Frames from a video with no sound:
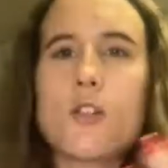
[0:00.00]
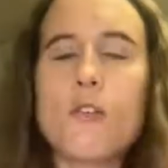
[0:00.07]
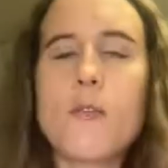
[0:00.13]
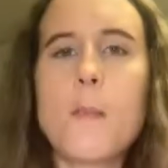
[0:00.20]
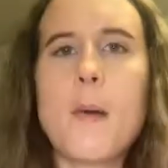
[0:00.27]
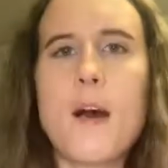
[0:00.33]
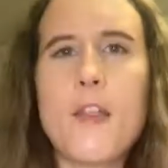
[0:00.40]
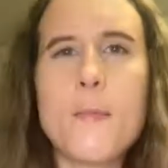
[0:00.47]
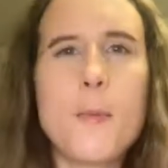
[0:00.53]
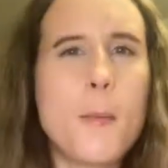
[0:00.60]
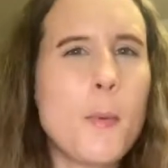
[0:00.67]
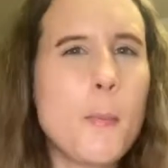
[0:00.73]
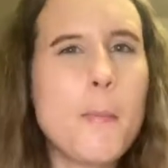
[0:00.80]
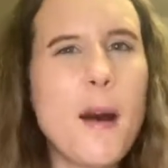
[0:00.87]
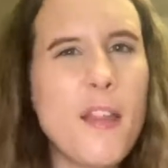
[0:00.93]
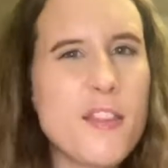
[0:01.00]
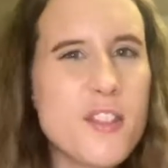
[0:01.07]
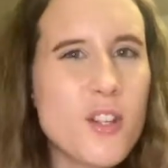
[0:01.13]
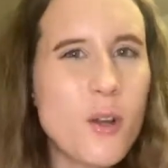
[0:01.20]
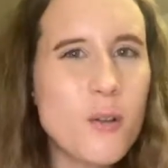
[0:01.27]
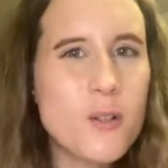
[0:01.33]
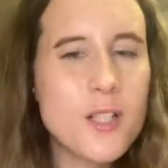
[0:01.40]
of a bath bomb and bath
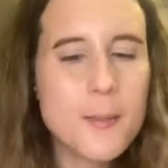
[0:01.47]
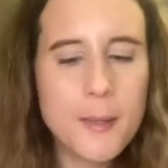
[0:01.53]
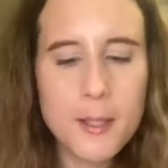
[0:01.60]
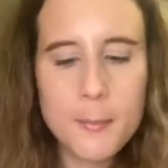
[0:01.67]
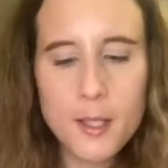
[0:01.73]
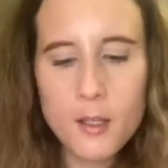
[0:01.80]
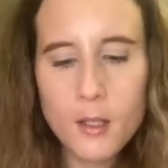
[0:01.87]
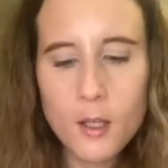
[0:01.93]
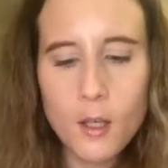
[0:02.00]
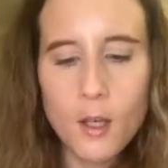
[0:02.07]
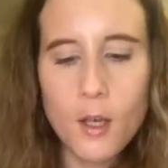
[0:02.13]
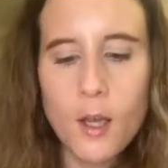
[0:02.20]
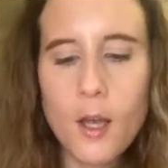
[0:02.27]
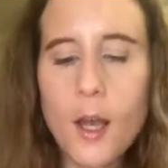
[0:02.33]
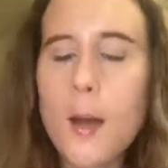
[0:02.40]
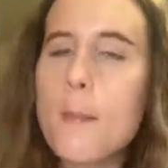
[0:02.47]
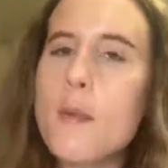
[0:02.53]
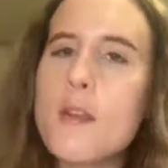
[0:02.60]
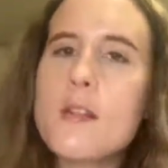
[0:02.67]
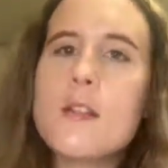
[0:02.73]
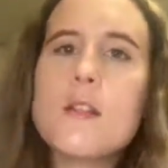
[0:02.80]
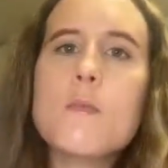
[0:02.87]
salts maybe. But
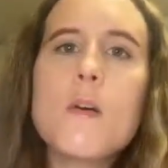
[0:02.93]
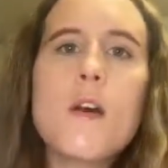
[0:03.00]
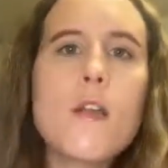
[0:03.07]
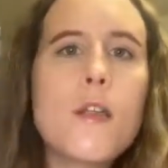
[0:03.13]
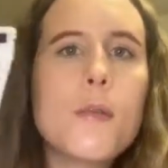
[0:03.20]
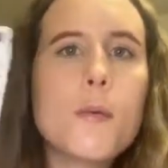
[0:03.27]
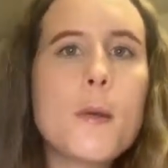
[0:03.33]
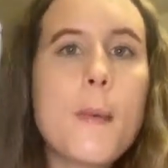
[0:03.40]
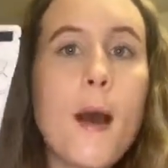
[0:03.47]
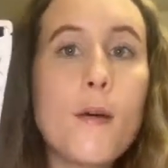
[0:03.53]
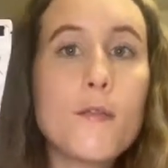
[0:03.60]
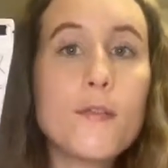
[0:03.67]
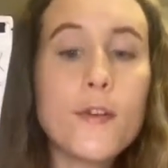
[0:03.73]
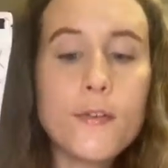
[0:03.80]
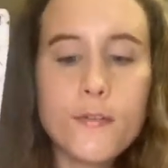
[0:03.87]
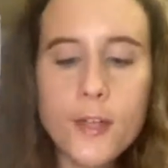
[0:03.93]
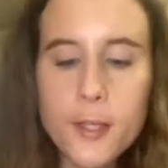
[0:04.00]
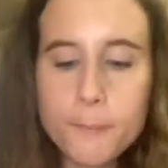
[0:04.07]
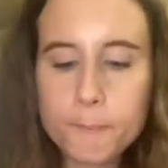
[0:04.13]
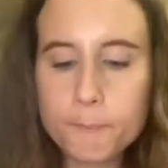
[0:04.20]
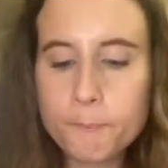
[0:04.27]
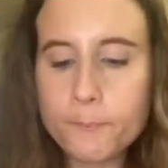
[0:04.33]
this is worth
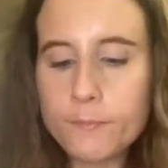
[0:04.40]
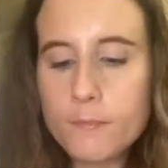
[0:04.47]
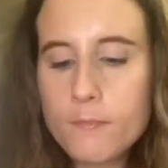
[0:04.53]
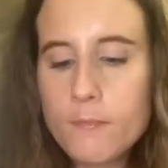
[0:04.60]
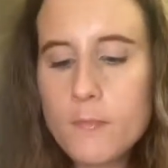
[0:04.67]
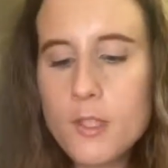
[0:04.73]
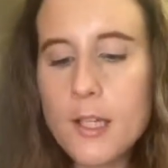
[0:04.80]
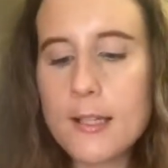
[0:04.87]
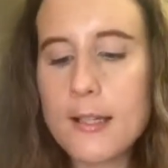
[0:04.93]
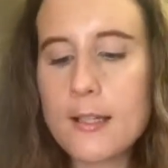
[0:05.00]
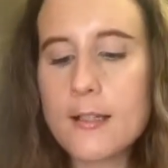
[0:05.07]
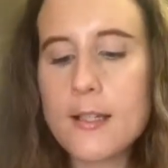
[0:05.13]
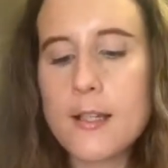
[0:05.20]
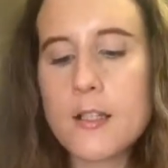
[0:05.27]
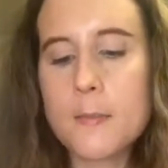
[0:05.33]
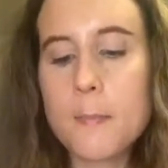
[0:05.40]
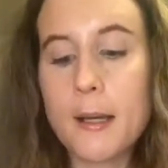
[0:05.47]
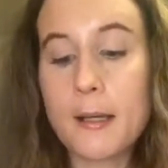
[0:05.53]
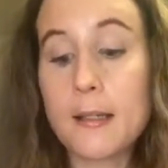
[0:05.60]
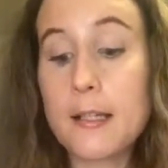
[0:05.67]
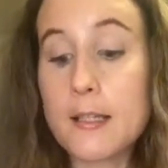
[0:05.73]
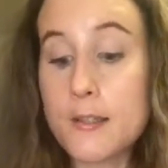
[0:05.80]
£3.50. And it contains
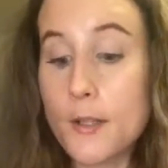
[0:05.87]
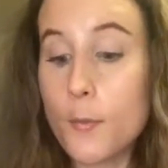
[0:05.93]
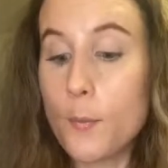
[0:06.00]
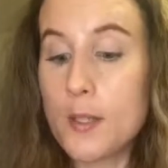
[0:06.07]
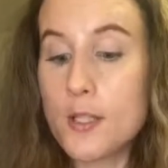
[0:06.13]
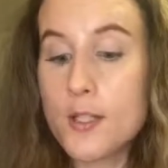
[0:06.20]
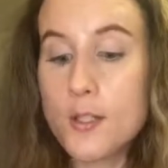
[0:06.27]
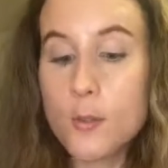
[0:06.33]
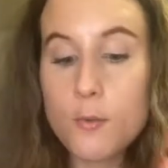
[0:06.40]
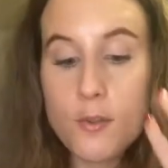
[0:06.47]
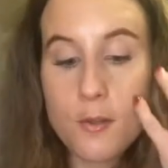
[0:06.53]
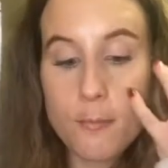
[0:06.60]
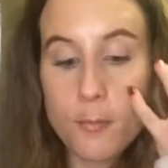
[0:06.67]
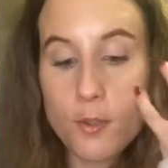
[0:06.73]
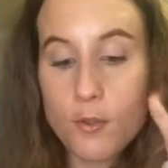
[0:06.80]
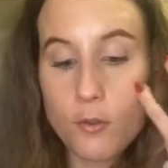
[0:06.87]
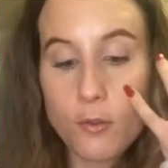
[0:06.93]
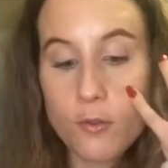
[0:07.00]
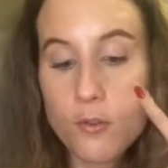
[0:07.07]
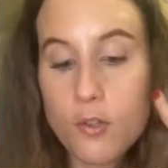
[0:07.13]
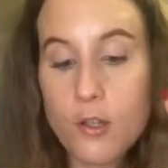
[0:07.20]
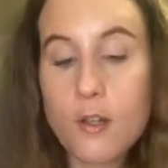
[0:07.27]
magnesium, which soothes
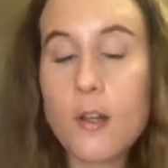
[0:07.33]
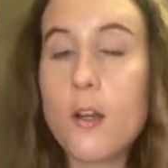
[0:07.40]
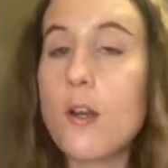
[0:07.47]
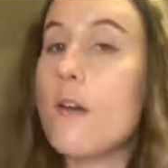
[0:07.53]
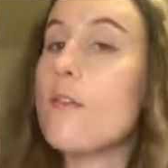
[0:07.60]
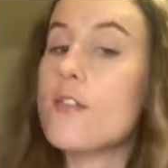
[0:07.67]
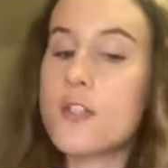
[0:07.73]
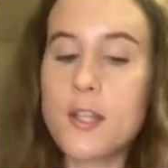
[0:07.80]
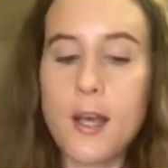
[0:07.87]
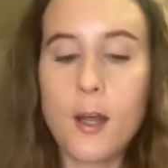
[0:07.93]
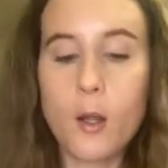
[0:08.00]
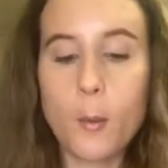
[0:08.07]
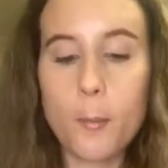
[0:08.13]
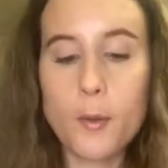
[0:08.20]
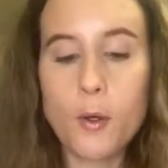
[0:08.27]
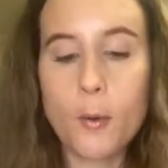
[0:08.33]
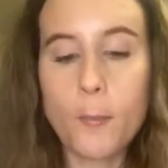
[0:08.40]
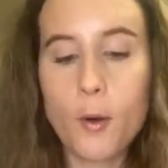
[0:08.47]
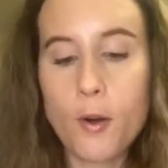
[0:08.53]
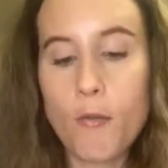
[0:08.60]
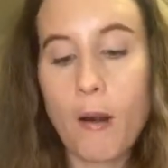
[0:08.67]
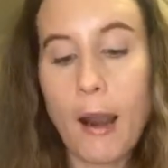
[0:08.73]
muscles and nerves to help your
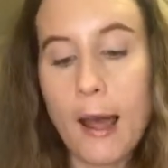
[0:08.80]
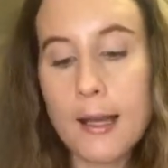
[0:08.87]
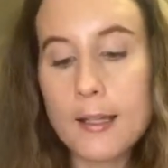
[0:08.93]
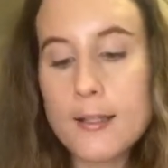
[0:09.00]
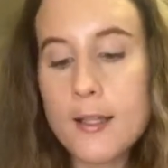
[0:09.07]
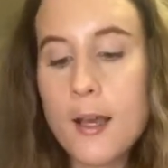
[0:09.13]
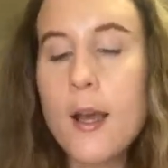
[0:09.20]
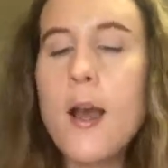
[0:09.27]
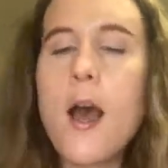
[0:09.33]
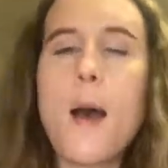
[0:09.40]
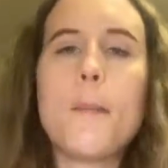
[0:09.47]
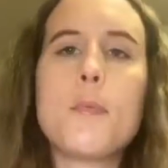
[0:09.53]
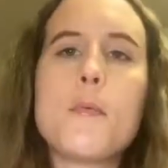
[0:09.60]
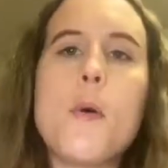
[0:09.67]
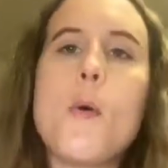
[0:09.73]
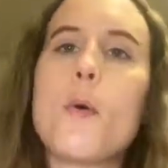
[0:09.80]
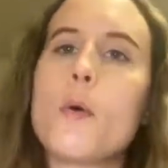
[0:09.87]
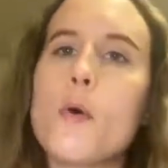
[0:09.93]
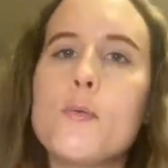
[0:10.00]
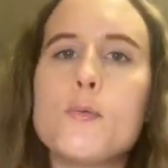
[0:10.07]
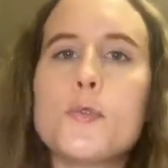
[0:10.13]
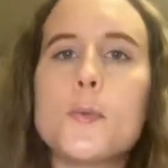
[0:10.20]
body relax and promote a
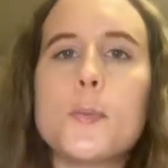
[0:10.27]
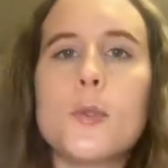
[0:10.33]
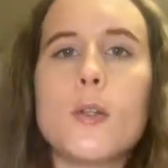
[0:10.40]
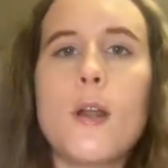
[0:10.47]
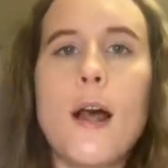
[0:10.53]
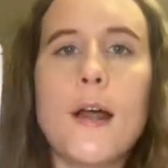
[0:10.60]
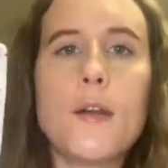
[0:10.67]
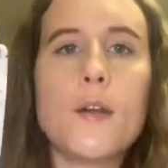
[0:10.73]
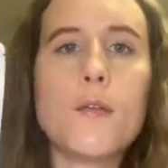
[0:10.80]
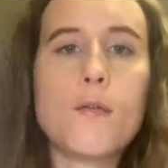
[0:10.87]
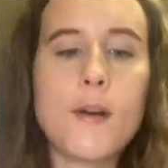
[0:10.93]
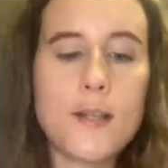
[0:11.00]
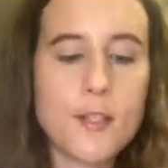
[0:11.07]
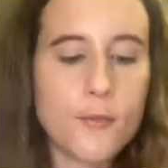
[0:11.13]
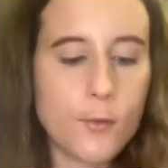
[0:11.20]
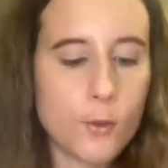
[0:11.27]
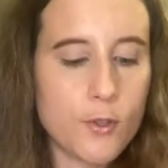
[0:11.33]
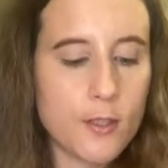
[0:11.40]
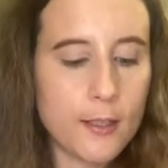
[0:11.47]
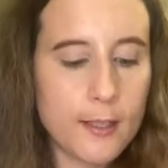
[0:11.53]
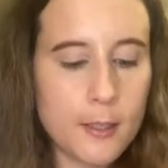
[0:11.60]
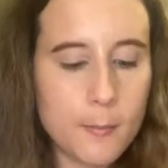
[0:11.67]
comfortable and restful
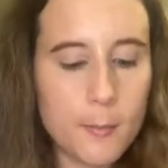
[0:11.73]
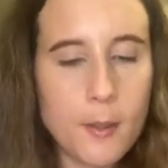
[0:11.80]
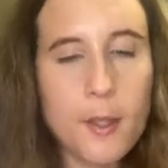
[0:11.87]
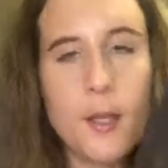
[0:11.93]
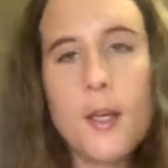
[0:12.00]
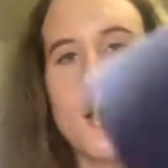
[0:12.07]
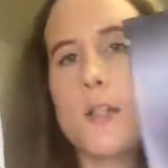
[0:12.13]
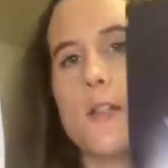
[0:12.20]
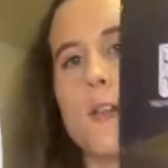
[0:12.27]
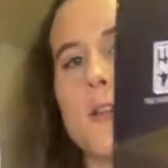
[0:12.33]
sleep. So